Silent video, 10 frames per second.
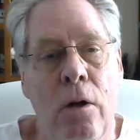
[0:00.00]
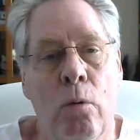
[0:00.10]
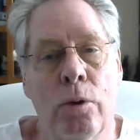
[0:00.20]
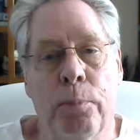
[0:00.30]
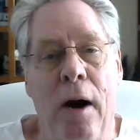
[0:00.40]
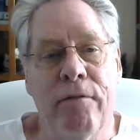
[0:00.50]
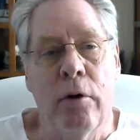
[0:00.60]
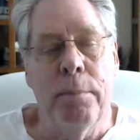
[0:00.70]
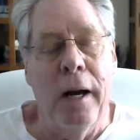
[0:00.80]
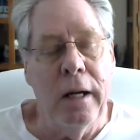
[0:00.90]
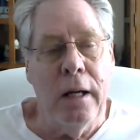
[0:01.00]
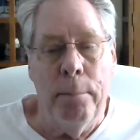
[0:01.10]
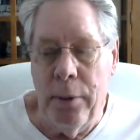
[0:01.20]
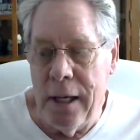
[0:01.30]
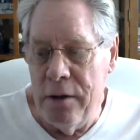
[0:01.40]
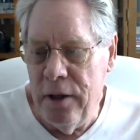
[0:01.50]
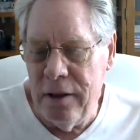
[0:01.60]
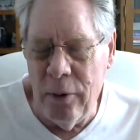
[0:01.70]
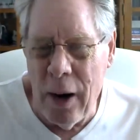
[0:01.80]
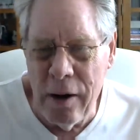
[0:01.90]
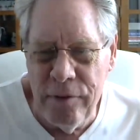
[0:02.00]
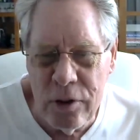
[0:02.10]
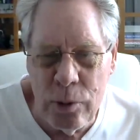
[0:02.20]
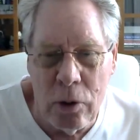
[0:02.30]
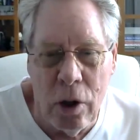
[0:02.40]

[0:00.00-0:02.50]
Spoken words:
was proffered by a company, I think they were out of Israel,